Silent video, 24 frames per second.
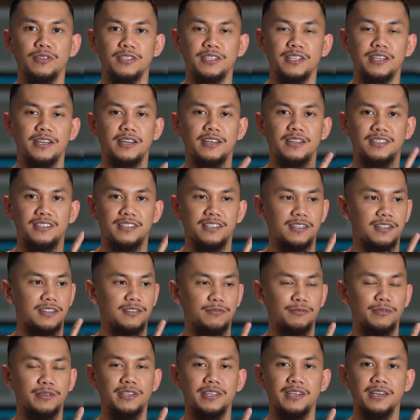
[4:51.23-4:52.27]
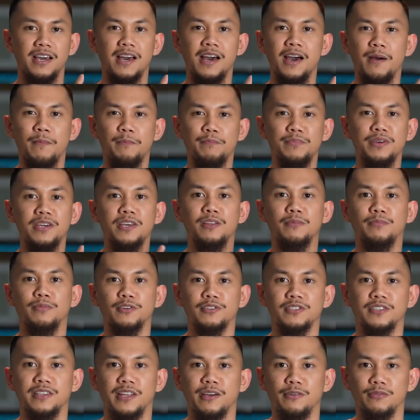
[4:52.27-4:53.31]
to really be the
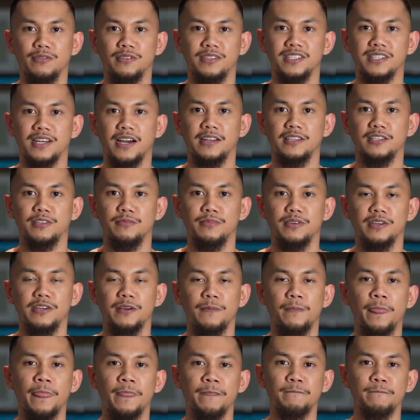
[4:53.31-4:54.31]
person they were designed to be.